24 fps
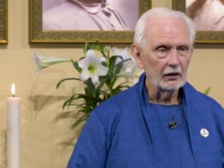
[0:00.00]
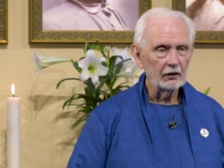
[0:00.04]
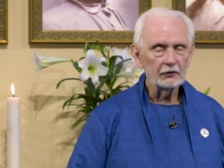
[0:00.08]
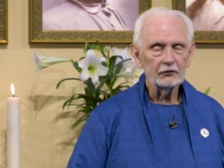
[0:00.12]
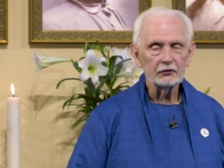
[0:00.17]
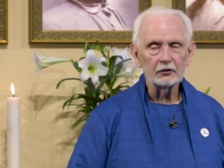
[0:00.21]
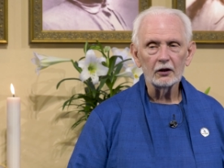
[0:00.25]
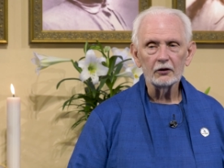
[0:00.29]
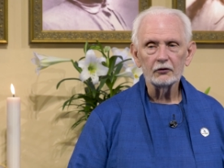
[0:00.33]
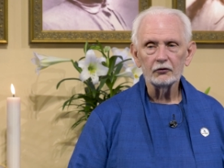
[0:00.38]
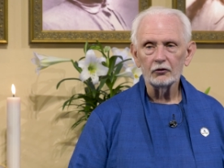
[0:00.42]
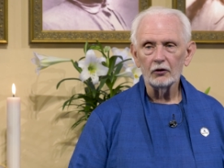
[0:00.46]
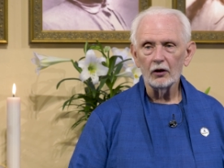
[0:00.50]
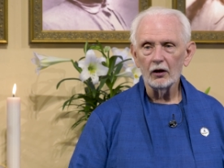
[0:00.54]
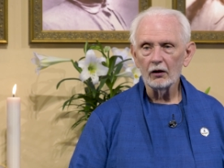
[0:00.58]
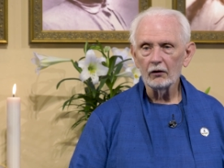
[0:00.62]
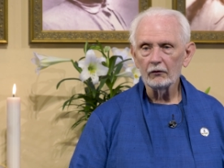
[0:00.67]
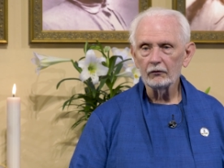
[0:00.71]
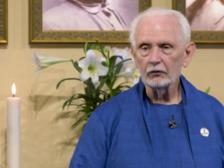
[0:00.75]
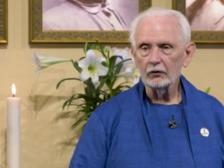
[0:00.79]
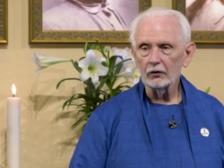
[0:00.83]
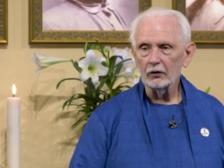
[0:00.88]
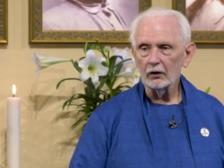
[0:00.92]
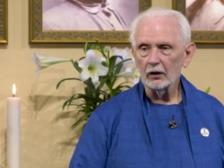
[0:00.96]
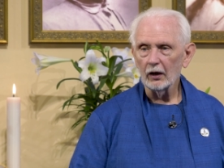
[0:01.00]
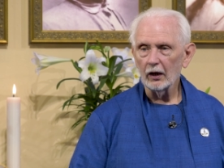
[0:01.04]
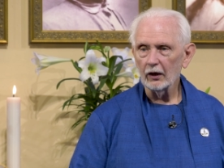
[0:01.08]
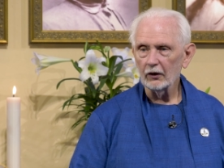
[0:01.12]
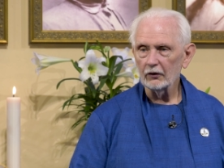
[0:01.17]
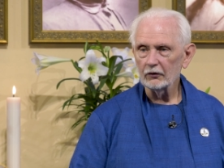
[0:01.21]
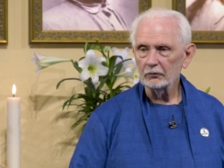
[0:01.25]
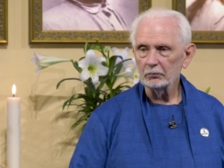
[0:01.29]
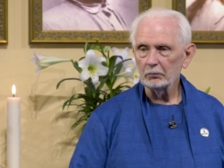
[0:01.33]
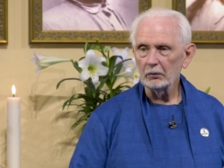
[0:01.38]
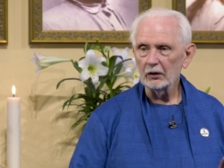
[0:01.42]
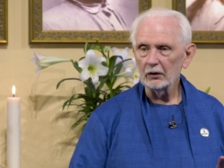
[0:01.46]
Such ever
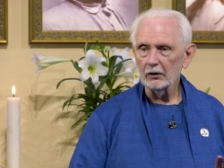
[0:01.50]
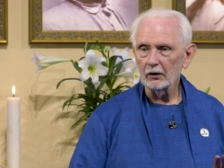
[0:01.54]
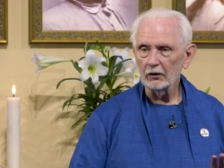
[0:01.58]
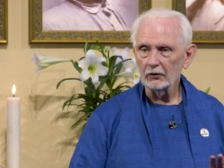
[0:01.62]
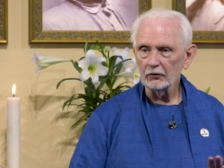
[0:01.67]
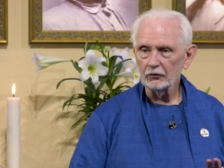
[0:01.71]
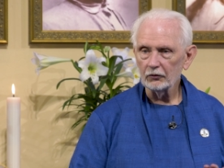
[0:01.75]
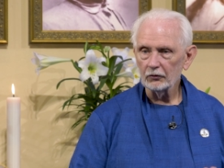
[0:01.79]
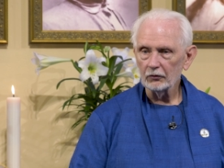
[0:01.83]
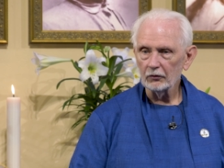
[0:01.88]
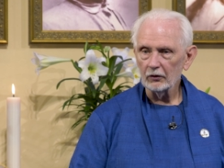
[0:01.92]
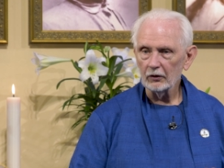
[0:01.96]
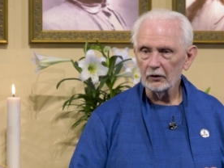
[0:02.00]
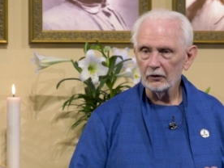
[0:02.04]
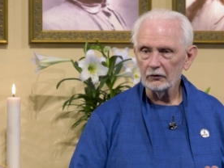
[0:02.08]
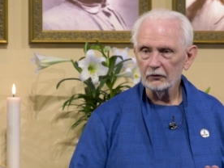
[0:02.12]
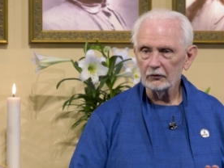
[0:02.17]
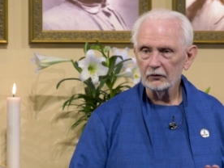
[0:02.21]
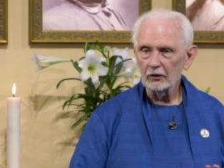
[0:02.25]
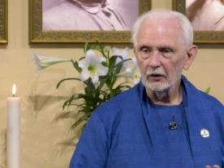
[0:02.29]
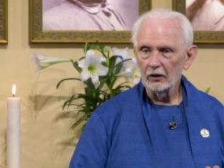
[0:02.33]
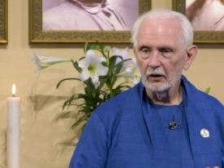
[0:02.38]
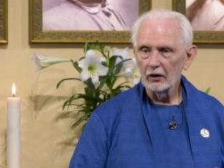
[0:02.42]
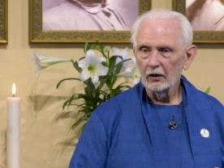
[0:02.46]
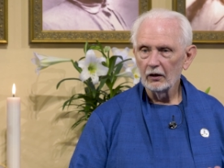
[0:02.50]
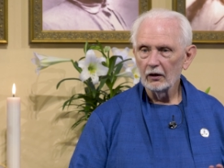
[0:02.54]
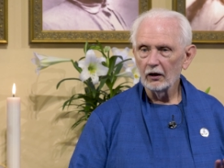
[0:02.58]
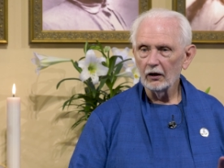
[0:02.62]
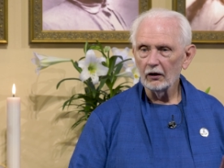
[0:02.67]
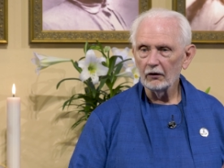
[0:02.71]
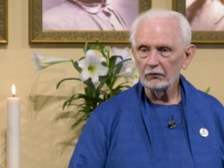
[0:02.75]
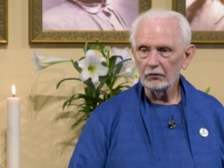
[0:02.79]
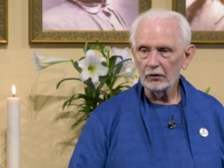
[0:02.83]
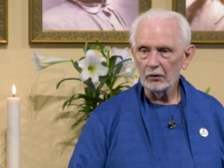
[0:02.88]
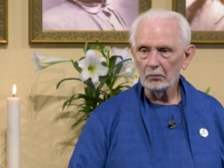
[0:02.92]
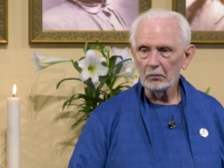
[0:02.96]
has been the choice
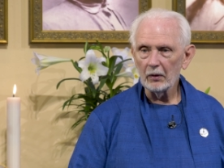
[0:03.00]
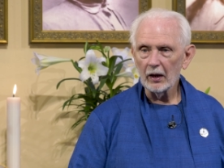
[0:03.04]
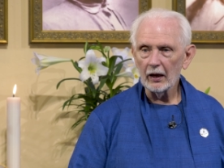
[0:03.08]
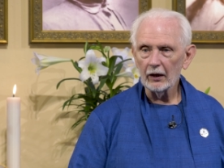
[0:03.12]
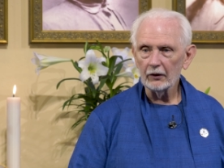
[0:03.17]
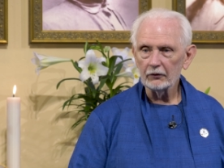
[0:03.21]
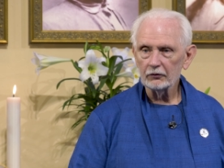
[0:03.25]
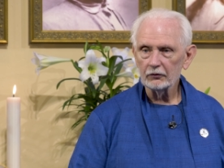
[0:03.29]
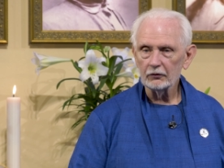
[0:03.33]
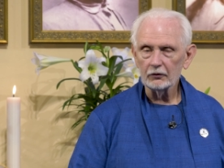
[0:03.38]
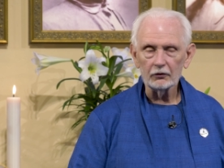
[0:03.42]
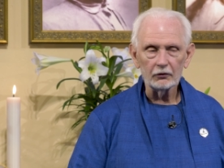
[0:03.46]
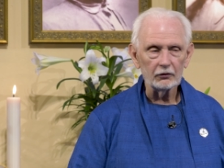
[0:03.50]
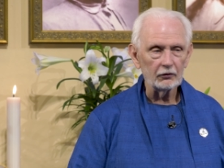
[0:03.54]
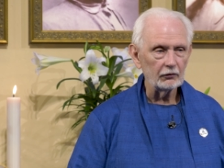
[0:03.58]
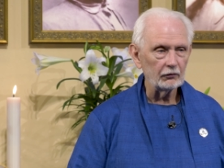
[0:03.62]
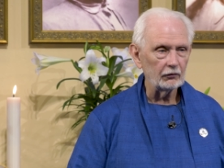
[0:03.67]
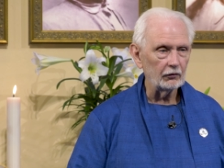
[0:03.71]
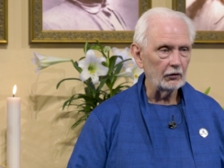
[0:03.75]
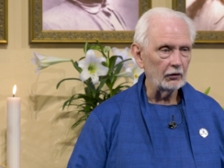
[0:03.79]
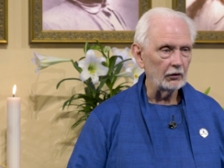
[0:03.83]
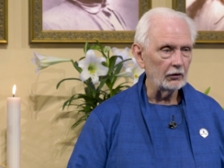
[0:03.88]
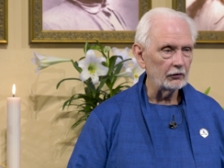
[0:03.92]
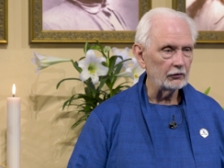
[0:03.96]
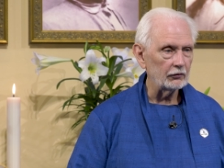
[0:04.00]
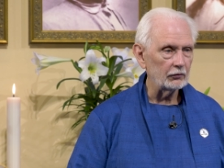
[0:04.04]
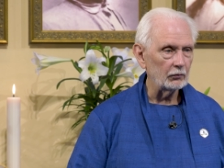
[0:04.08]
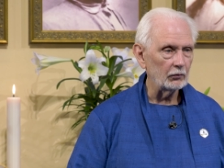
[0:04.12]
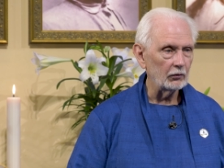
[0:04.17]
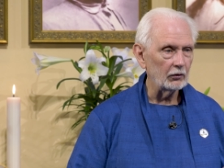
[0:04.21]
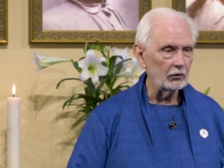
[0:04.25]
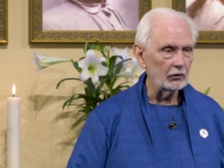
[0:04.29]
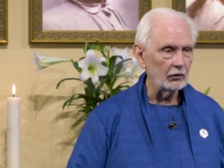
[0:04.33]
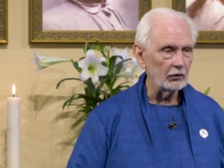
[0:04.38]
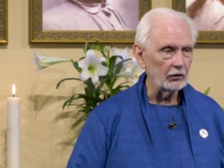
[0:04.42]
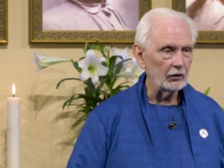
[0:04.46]
of the masters for this
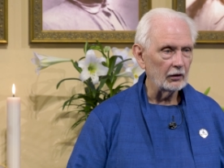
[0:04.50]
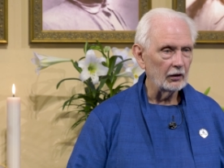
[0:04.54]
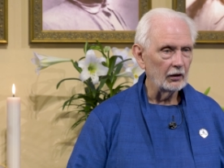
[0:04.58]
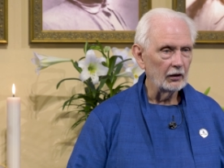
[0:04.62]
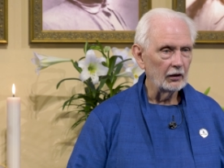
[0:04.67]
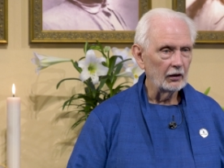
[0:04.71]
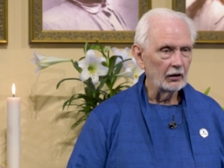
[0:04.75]
world.